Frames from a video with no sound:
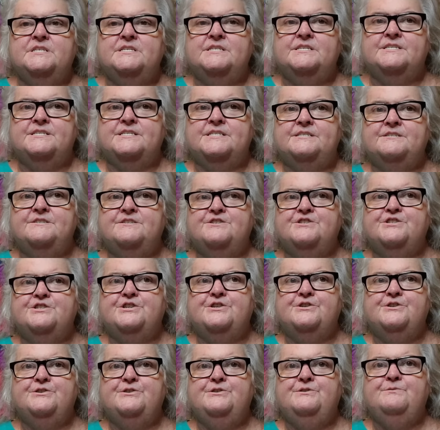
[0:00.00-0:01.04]
Season
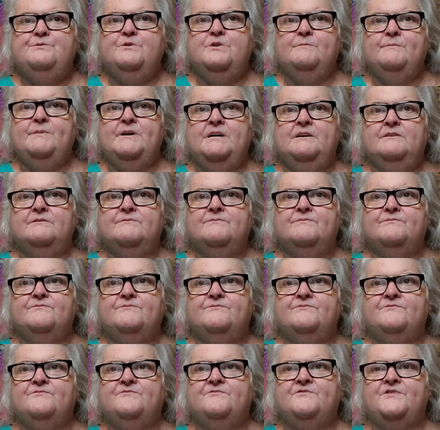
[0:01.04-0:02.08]
two, we're about
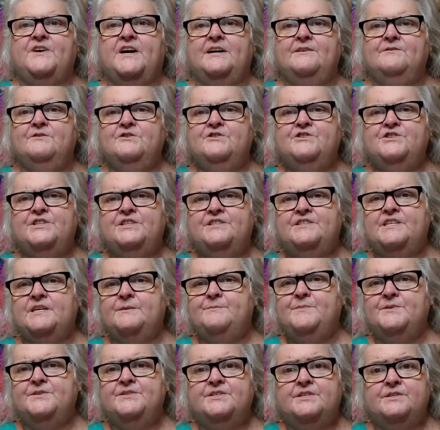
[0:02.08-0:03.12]
five or six
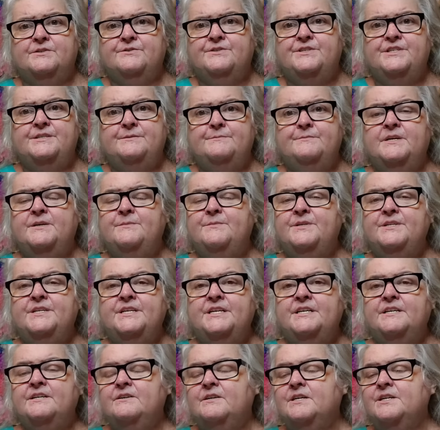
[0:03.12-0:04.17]
episodes in maybe
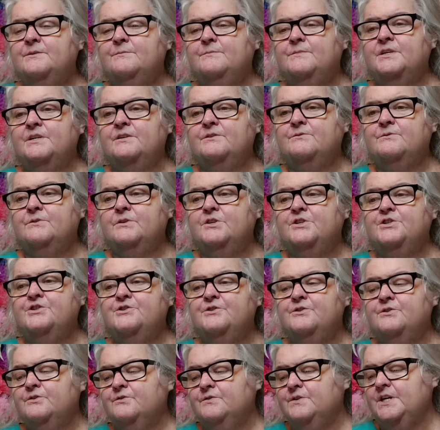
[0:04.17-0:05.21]
now. I'm not really
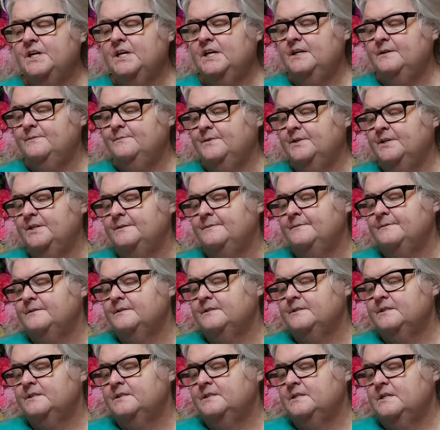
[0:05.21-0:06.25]
sure on that, but
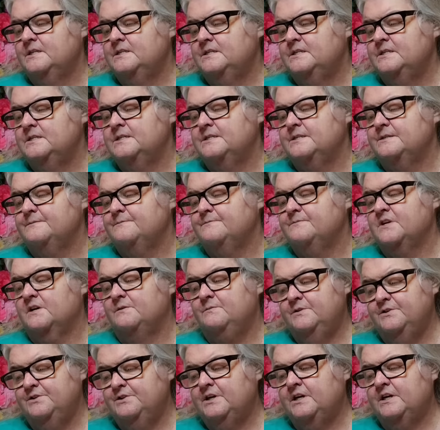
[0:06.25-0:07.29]
um, I
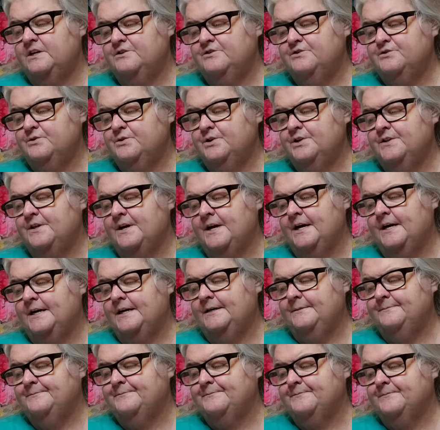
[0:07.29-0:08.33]
mean, I enjoy
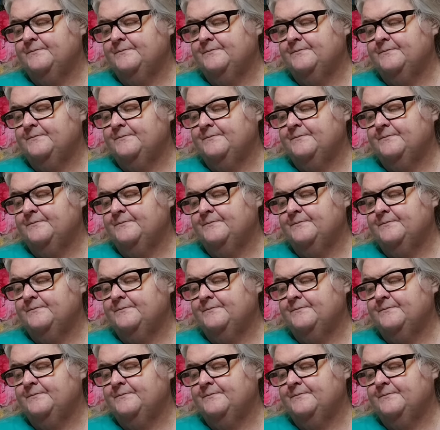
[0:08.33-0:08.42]
that.